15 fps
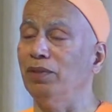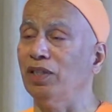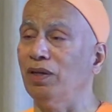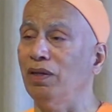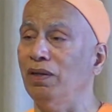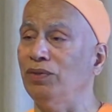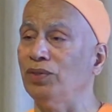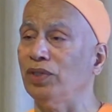
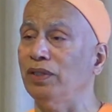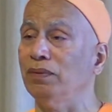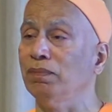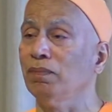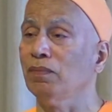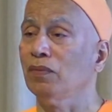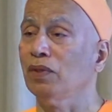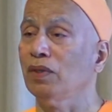mythology.
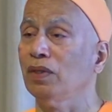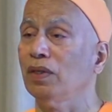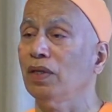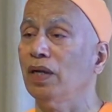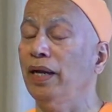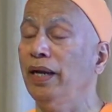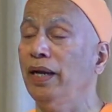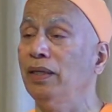
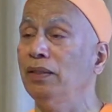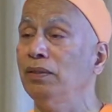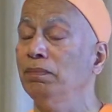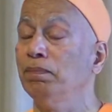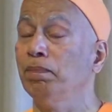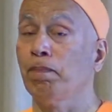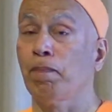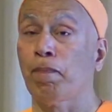
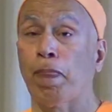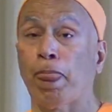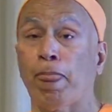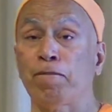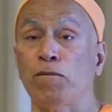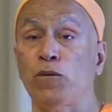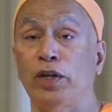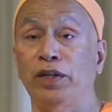And
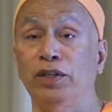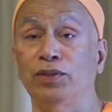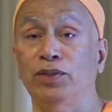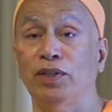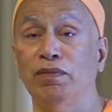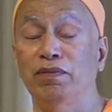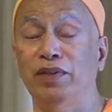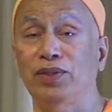for
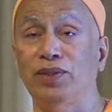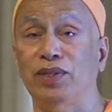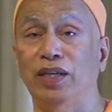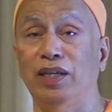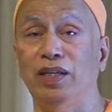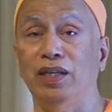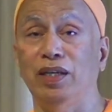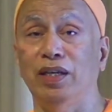instance, we
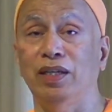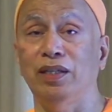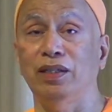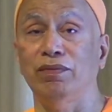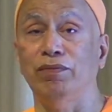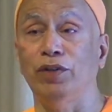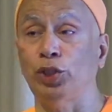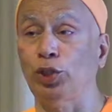see
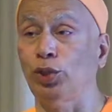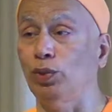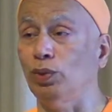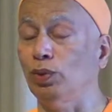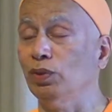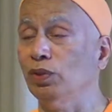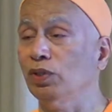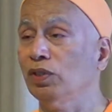in
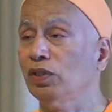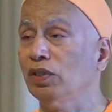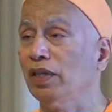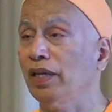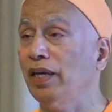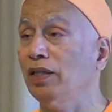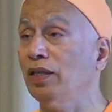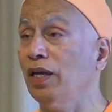Vishnu
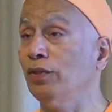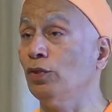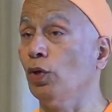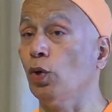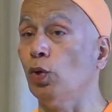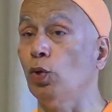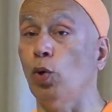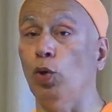has a
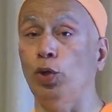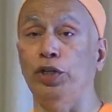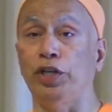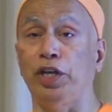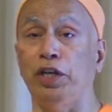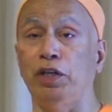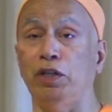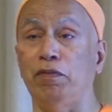golden
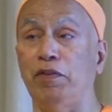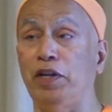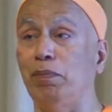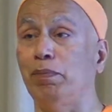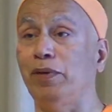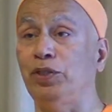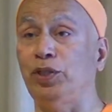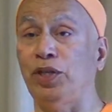eagle, very
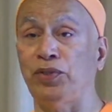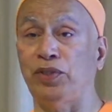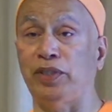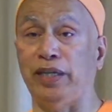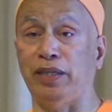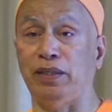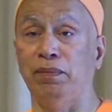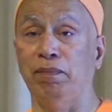
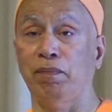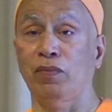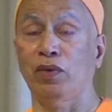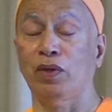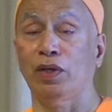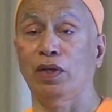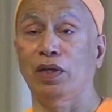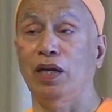majestic.
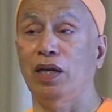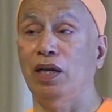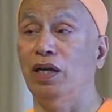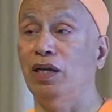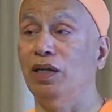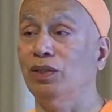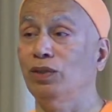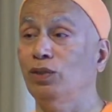
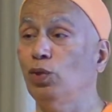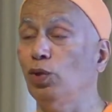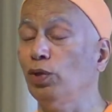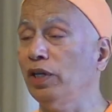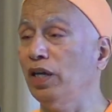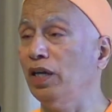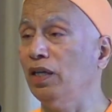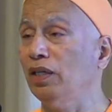
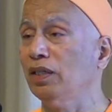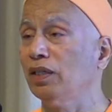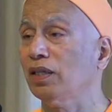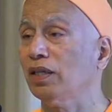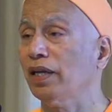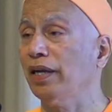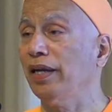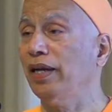Durga
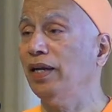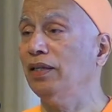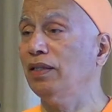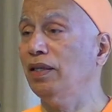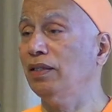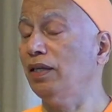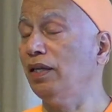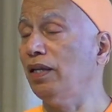has
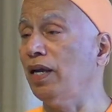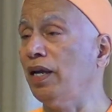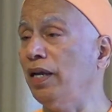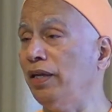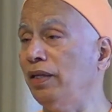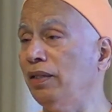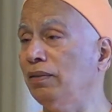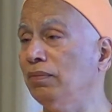a
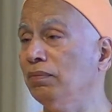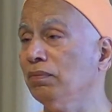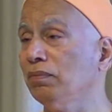lion.